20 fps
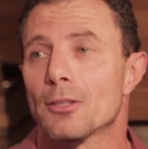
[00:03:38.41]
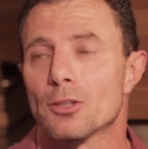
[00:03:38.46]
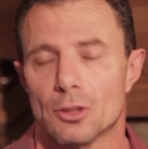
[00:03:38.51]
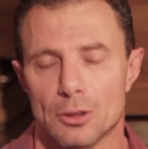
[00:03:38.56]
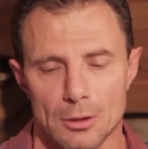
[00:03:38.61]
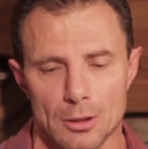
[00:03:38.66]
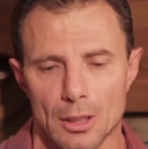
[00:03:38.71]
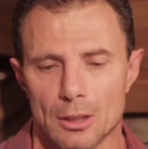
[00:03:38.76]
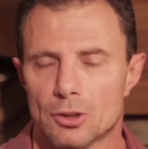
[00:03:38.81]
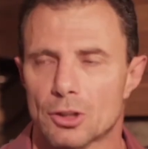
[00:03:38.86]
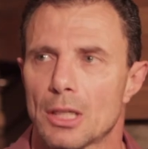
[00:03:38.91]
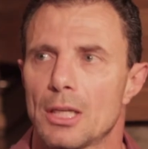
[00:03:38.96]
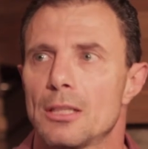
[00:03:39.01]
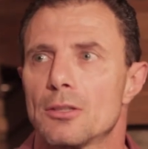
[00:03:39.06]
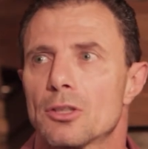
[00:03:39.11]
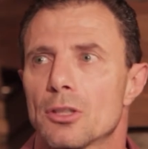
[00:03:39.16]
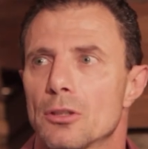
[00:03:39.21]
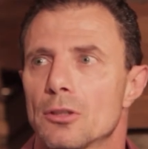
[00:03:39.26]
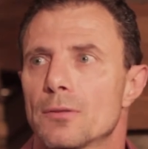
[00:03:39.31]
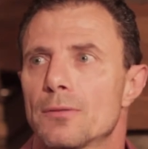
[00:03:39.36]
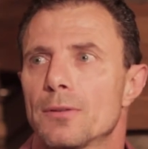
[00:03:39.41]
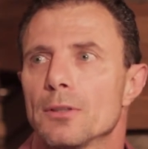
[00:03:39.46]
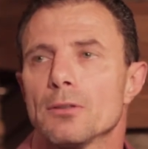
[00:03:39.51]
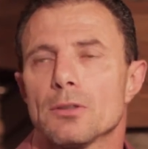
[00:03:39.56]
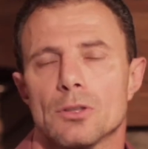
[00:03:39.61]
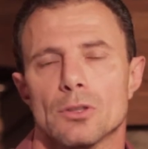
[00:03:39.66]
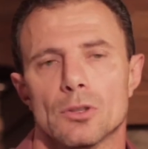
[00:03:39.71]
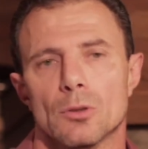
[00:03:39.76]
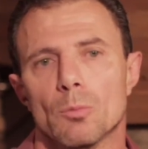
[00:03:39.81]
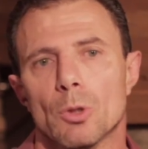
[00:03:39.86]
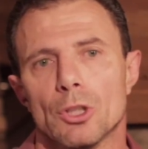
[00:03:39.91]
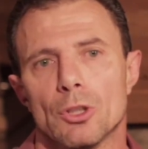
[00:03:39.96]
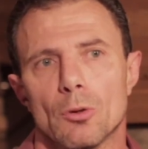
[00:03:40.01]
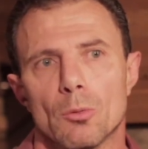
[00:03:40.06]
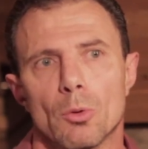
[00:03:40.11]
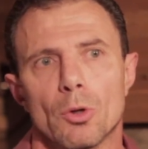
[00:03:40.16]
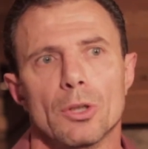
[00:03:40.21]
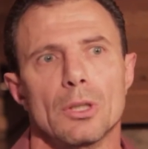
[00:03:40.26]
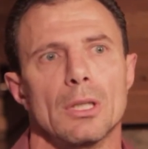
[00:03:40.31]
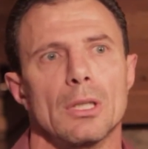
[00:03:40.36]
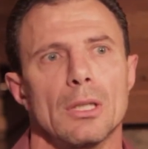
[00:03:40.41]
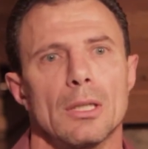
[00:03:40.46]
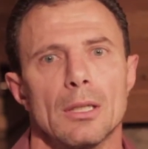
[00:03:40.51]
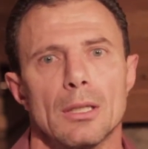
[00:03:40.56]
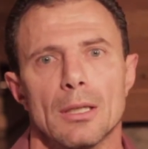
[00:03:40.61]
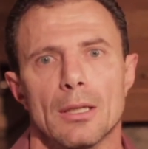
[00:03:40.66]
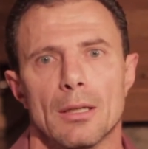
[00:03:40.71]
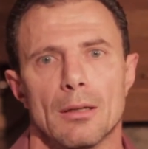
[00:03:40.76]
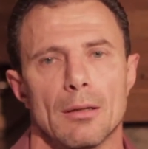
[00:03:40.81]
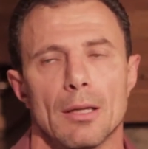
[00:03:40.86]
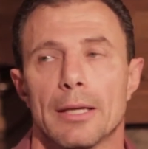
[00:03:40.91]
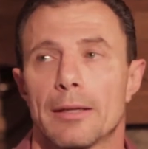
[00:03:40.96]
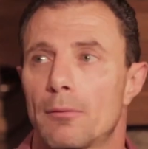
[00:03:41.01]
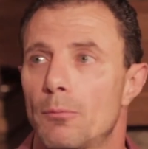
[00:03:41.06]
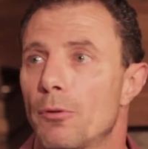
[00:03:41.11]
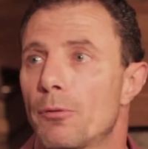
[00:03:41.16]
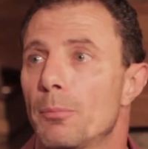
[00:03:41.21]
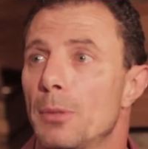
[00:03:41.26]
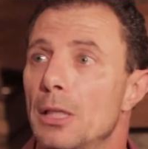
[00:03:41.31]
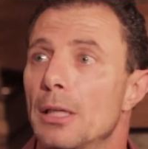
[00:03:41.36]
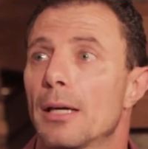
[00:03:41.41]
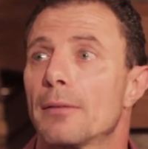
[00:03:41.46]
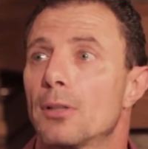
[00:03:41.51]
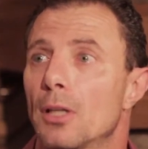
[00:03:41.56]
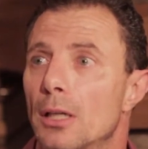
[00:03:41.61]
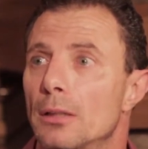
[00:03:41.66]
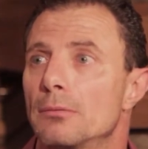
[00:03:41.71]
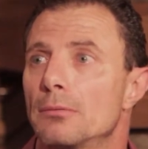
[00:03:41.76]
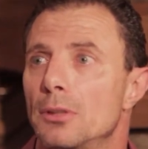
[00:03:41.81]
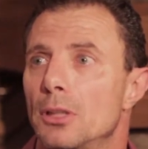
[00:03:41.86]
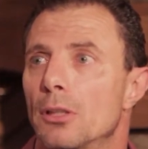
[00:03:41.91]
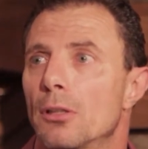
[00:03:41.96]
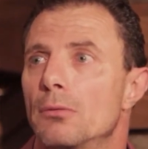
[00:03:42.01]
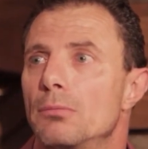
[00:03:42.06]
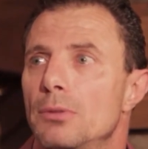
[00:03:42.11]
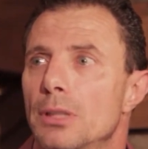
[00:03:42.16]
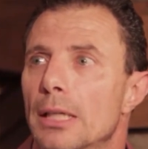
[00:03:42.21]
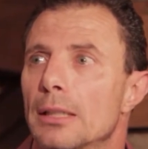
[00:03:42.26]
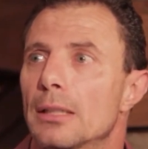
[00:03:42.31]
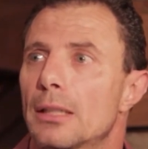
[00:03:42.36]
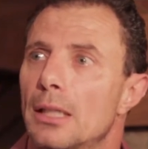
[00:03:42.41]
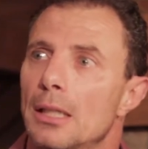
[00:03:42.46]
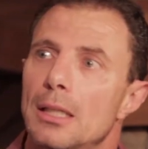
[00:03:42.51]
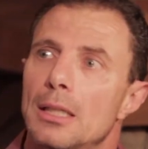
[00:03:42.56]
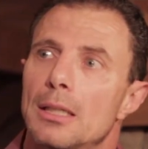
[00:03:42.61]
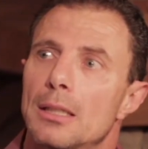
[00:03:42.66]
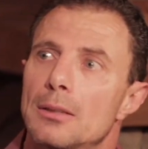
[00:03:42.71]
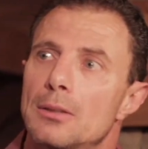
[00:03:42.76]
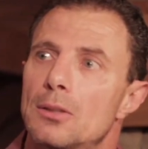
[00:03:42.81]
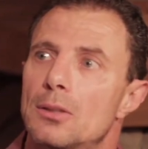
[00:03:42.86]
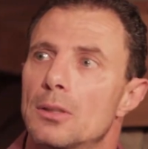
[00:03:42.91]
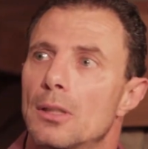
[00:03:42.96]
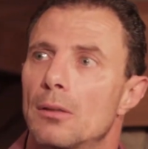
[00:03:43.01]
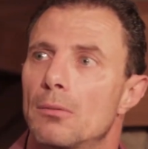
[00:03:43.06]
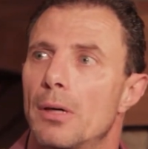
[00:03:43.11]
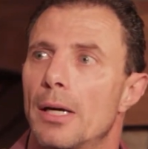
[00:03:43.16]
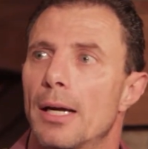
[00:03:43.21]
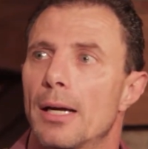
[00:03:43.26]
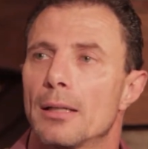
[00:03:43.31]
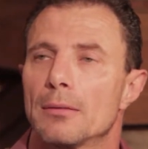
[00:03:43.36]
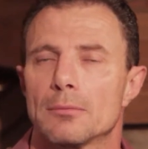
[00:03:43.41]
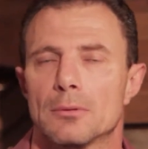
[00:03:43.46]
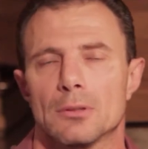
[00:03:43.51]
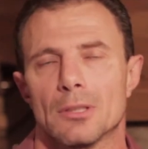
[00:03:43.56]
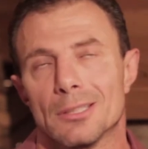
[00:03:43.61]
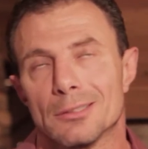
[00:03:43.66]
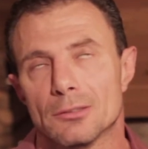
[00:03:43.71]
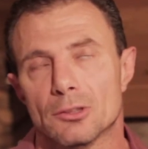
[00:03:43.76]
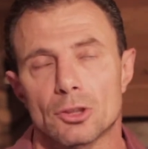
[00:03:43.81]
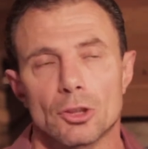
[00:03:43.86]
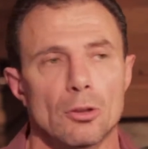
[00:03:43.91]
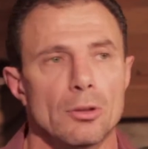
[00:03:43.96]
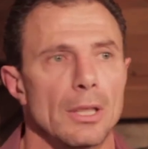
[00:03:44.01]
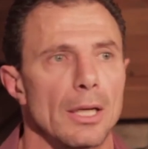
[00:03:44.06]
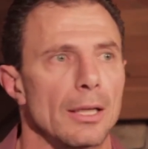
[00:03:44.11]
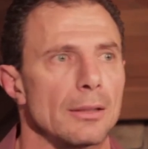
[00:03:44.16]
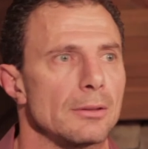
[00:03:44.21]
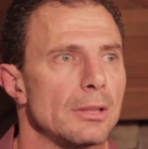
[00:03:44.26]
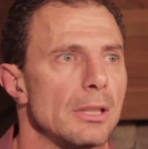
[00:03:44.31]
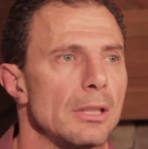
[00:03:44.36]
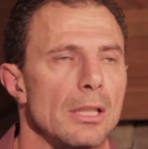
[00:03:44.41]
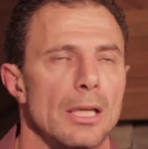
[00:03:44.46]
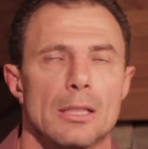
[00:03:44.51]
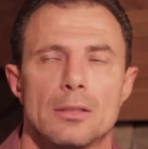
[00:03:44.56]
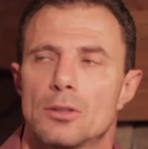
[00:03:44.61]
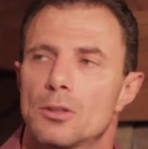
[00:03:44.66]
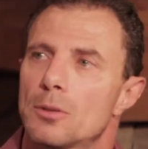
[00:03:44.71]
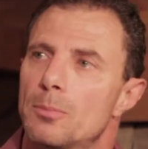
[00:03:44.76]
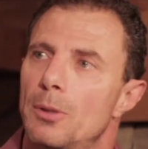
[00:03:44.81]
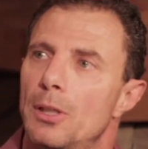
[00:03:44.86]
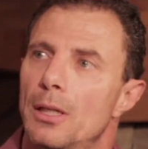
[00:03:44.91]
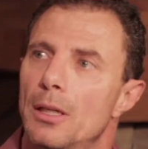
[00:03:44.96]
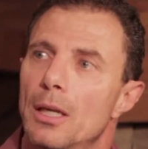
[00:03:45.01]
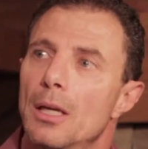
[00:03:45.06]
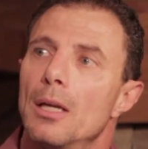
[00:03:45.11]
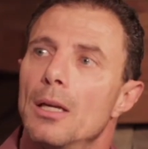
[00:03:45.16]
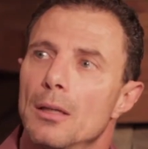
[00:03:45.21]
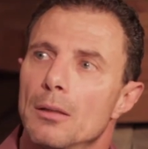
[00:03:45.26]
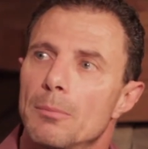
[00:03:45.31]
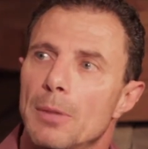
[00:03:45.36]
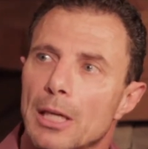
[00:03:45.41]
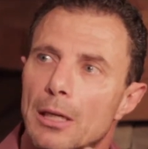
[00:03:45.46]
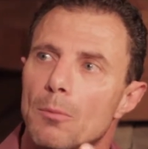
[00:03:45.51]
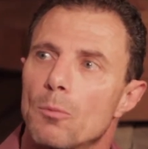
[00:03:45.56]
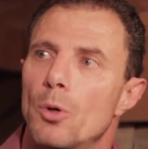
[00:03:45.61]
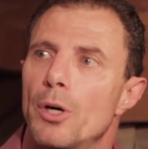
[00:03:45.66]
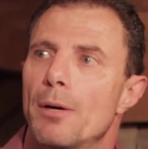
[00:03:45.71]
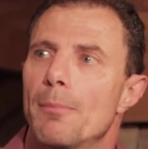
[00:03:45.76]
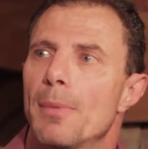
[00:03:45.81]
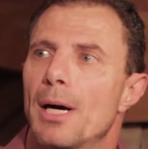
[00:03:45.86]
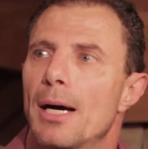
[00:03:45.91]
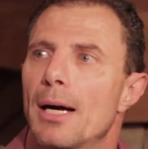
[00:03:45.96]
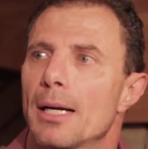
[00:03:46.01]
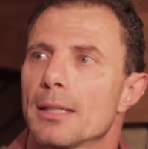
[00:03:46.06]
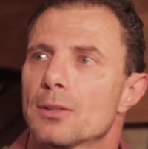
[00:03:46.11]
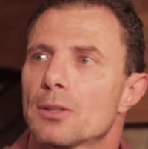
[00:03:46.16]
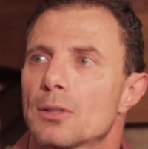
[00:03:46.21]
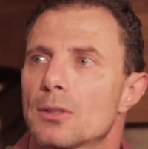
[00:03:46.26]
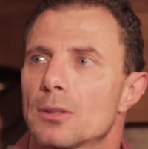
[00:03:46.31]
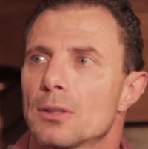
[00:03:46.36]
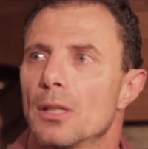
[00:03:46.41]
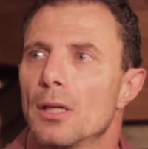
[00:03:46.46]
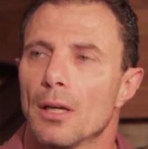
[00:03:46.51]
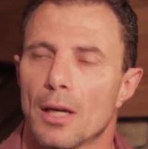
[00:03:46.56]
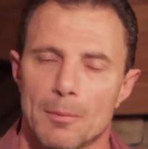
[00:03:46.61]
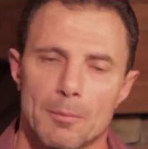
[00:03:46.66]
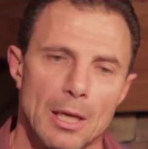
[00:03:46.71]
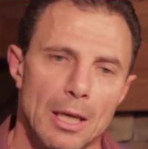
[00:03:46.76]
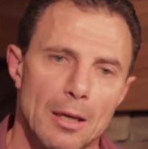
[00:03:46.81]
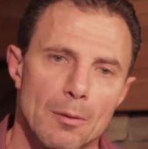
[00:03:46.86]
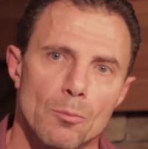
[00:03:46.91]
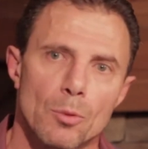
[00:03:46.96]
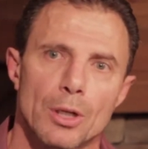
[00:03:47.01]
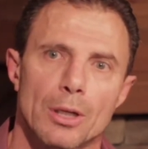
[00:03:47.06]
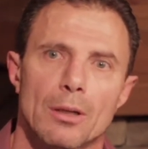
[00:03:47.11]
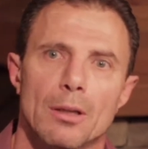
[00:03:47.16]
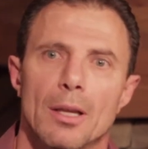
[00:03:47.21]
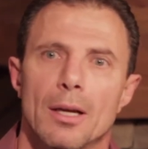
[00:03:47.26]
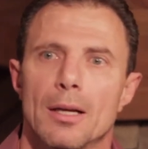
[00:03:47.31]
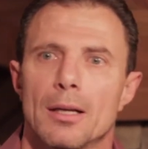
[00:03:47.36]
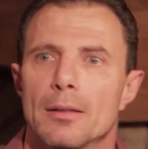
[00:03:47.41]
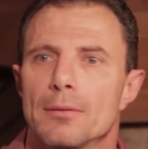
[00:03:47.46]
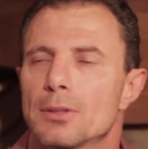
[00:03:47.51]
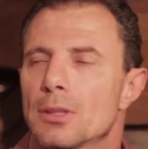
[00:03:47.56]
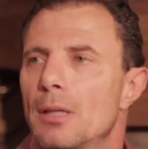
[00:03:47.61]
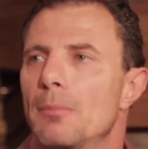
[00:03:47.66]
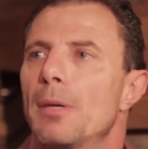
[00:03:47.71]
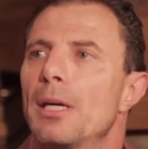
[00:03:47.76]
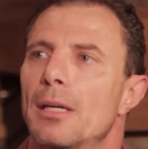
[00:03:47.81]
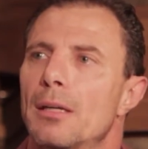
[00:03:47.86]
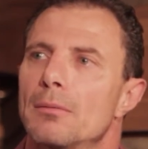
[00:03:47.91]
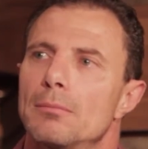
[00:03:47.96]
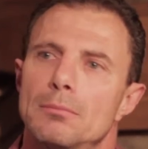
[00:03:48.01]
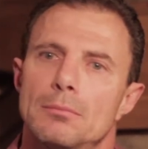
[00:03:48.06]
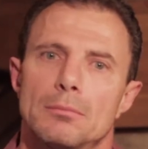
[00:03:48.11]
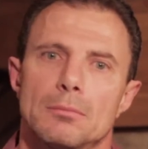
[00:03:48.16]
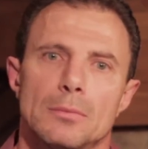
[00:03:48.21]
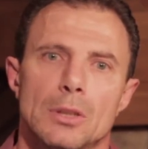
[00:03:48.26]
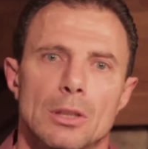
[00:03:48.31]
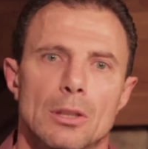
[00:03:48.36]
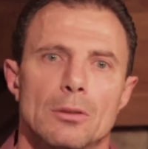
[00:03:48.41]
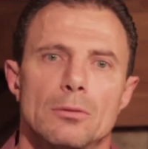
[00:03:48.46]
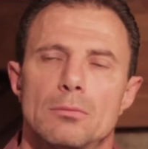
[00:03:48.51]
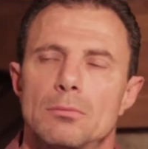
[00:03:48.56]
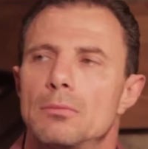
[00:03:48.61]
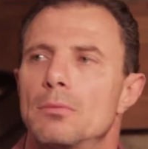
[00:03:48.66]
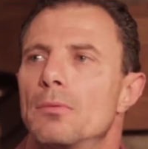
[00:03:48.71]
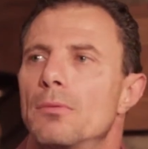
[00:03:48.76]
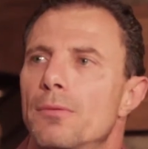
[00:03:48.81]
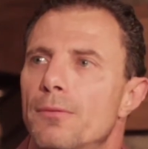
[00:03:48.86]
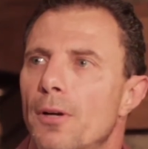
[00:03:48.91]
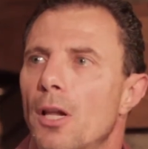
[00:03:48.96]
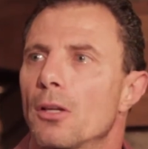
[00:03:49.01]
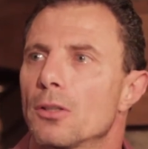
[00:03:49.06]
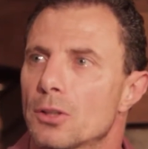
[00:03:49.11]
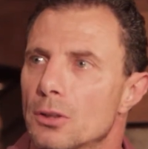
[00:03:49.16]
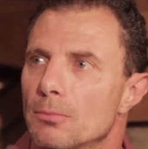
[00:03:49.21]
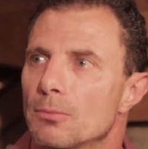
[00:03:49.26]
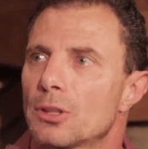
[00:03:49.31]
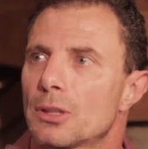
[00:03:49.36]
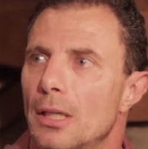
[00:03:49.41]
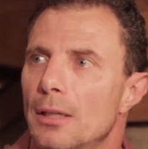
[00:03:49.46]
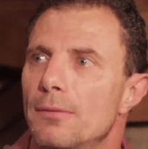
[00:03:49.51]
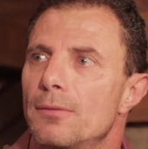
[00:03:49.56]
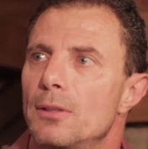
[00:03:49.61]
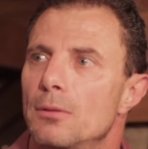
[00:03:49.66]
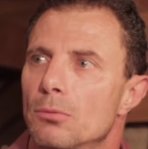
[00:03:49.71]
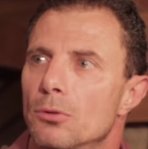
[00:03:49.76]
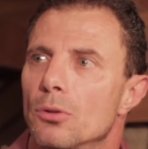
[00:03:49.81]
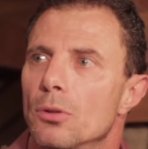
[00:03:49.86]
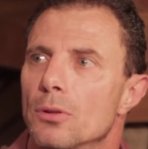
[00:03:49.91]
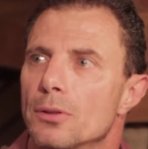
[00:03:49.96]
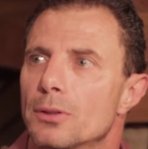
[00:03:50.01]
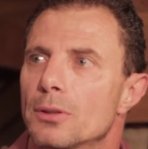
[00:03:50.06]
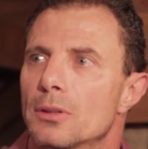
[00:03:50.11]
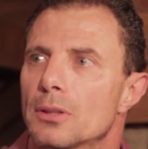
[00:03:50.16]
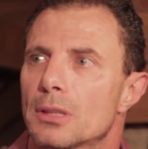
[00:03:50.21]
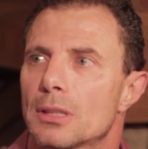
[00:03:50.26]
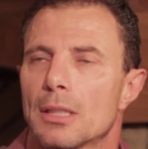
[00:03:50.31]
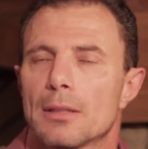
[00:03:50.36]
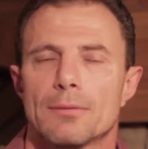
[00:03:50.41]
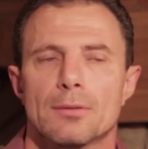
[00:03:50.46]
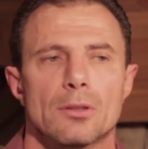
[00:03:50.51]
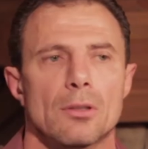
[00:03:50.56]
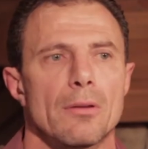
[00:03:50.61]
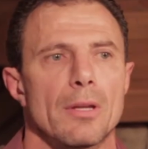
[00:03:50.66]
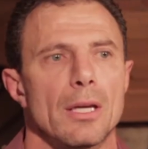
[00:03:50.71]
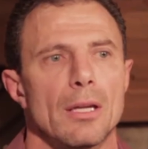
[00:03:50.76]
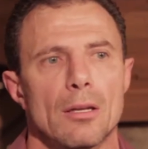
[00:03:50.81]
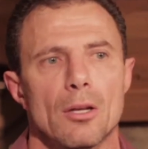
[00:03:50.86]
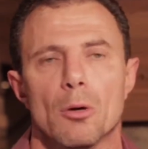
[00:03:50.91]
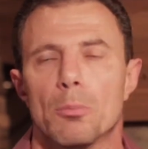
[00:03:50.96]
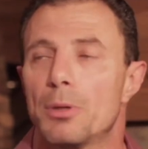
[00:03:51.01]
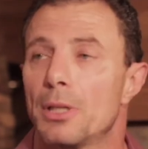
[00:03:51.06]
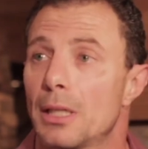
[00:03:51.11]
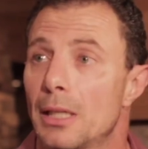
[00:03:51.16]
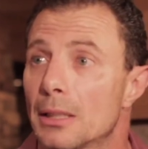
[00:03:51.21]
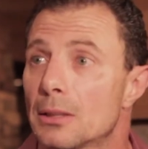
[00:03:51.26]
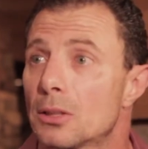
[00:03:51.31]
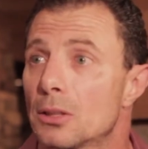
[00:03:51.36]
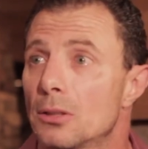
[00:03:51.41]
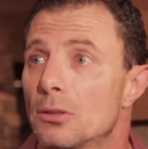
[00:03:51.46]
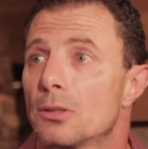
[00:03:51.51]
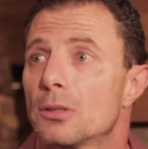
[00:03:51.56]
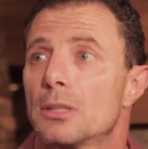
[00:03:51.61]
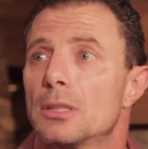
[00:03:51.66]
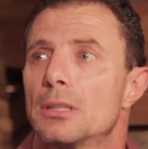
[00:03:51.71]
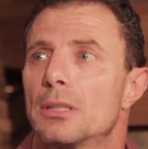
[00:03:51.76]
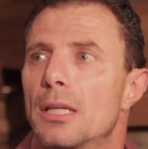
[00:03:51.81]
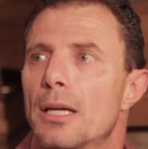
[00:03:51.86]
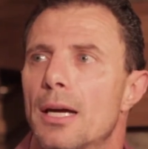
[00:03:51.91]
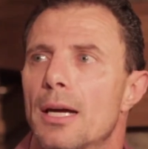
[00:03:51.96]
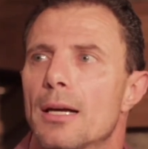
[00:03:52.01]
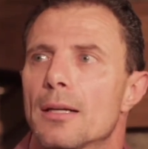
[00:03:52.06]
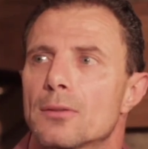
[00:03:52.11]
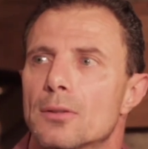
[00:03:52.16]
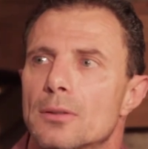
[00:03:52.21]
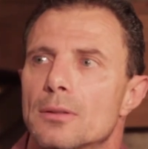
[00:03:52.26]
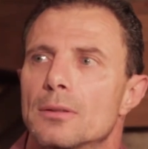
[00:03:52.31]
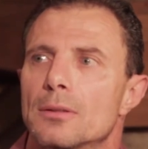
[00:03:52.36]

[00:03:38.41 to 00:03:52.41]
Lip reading: So you got to change those filters. And when you're working, and like with me, I've got young kids around. Well, not so young, teenagers, but make them wear masks. I make them wear gloves. I make them follow some safety rules and stuff, so that nobody gets injured in the house.